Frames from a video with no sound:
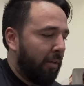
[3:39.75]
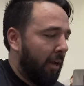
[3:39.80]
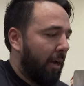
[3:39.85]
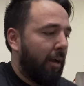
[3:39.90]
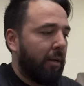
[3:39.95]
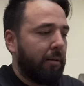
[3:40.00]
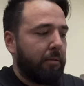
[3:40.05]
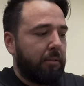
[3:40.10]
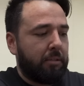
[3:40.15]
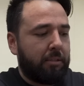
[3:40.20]

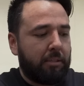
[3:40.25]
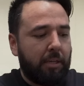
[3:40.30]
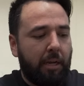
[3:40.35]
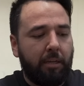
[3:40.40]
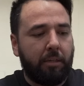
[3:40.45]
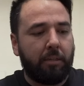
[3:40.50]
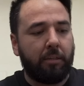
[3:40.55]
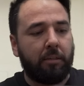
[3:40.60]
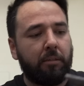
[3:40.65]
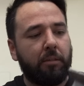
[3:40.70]
that
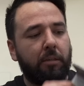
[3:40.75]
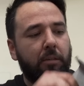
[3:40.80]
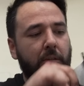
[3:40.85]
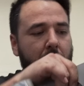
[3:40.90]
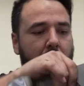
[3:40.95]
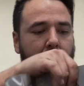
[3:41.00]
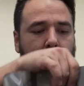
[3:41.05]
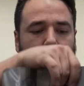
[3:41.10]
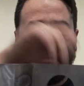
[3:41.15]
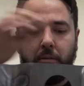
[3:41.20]
tightened,
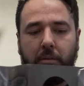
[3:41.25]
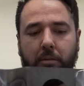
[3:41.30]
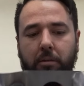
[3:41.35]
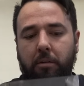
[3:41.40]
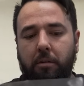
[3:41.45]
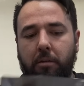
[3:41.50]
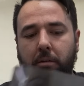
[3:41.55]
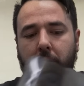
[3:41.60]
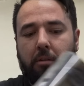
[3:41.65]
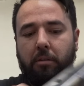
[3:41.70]

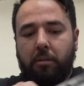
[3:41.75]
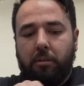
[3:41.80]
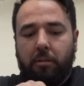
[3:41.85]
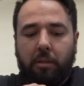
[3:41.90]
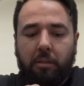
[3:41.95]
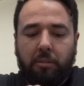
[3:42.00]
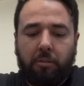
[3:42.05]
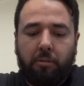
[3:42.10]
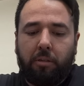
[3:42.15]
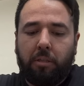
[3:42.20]

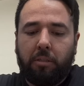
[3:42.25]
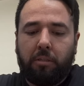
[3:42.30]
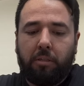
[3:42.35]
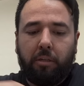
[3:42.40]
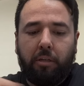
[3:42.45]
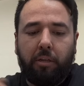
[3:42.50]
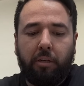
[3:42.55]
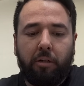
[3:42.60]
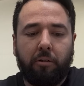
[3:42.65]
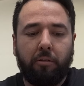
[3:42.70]
as you can
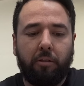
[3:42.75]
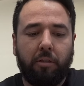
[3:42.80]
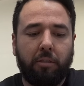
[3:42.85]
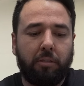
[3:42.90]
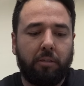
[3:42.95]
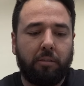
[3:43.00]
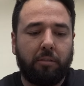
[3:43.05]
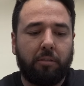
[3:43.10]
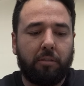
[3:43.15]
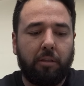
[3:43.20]
see here,
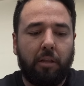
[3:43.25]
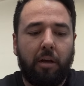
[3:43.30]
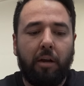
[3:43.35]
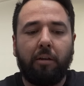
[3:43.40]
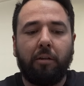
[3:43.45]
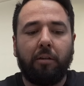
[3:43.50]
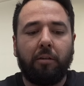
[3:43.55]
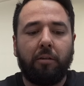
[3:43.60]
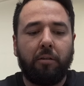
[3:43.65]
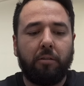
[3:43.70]
this is
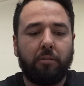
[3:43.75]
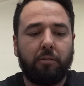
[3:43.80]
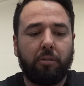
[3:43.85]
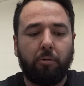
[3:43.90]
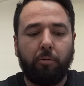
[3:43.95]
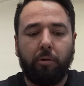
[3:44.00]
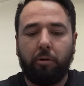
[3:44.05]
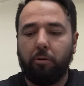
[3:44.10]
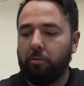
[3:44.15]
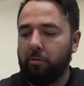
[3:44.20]
slotted,
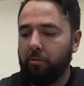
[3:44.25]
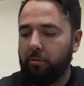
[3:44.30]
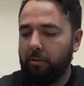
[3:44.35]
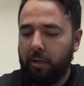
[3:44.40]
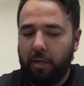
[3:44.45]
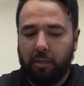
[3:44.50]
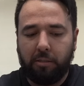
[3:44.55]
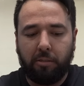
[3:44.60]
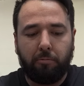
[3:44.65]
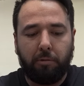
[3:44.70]
so it
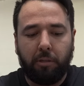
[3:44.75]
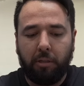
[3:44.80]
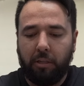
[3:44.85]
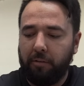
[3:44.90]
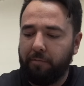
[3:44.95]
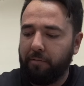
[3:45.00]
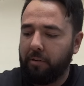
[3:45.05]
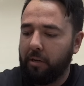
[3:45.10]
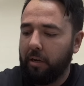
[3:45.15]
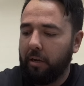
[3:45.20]
has a
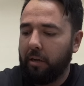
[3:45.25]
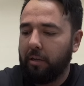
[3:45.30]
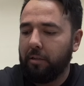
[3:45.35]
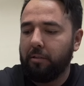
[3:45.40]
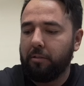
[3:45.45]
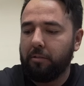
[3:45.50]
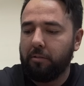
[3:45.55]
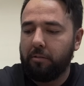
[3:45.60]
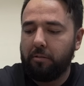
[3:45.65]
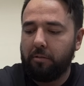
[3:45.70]
relief cut
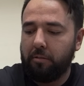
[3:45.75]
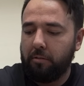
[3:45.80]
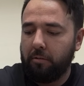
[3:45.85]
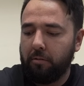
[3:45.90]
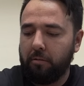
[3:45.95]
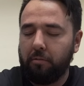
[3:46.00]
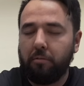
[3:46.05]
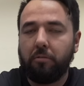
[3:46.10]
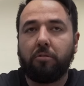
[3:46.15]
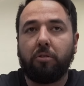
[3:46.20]

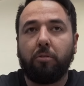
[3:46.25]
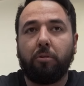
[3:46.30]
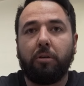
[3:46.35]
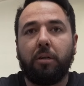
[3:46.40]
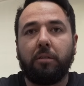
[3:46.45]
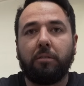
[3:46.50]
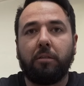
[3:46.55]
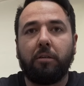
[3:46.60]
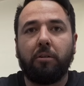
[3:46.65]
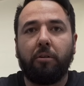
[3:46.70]
so it
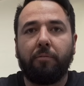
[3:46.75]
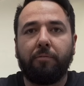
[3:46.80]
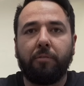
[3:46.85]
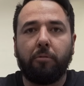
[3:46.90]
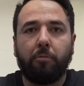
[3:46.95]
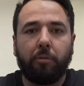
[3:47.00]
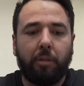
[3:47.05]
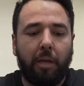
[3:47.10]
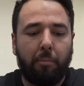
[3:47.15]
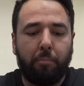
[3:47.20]
doesn't
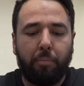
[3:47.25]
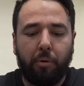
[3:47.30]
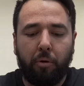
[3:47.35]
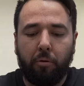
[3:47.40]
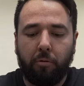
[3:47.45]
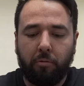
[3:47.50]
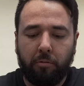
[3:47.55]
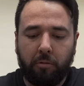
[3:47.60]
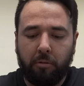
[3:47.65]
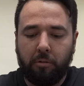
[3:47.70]
interfere with that
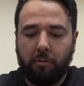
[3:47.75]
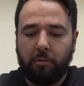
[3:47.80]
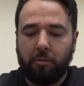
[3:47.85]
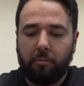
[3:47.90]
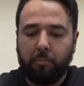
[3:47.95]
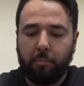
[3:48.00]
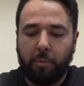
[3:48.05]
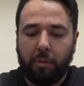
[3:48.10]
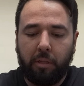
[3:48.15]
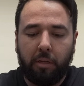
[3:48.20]
bolt,
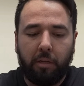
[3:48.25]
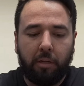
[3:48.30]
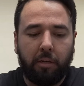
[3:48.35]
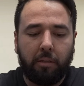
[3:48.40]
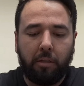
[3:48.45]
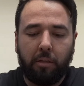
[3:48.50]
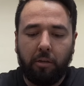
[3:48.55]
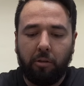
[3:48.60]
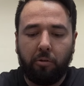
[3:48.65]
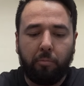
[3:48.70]
but
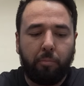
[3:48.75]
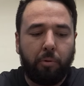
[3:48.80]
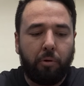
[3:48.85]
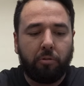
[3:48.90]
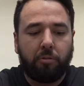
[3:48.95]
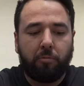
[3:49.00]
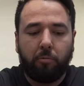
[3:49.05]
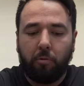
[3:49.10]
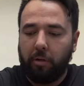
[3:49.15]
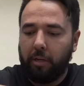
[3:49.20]
then the other
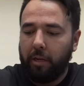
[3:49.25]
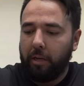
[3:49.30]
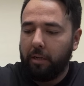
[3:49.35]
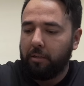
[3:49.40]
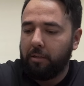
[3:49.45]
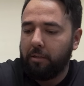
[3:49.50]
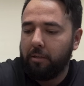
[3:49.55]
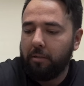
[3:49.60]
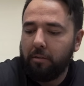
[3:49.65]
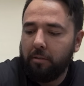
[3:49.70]
bolts will get
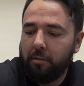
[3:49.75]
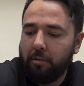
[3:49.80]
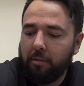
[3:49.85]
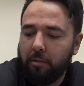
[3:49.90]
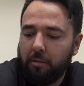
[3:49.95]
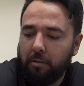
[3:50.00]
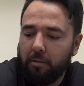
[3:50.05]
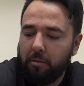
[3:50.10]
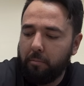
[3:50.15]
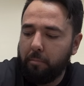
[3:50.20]

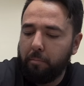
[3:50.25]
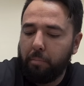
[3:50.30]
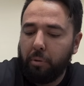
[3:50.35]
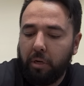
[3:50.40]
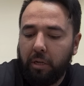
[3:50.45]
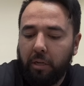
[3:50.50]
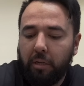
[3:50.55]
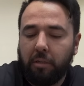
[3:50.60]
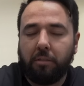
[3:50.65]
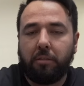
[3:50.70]

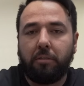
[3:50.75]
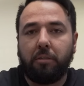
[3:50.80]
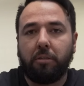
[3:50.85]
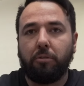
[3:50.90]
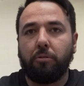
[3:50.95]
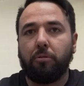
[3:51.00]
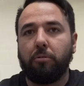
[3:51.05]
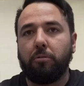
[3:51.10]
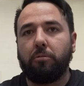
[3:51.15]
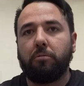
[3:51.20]
put in
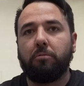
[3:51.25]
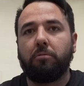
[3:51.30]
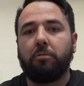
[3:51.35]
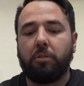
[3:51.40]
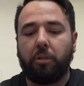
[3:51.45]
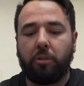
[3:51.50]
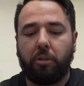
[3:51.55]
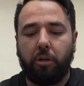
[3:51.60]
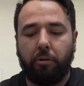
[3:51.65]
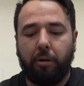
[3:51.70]
to
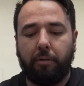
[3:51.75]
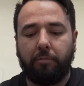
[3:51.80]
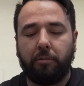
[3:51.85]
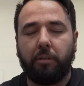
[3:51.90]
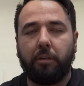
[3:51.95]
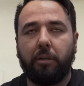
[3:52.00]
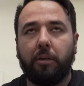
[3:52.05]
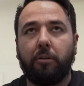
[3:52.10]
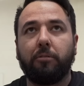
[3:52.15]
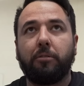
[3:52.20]
secure
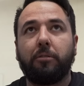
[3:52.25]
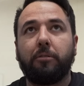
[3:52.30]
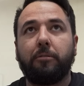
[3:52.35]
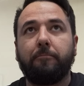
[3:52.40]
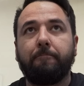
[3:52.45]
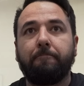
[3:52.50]
everything else.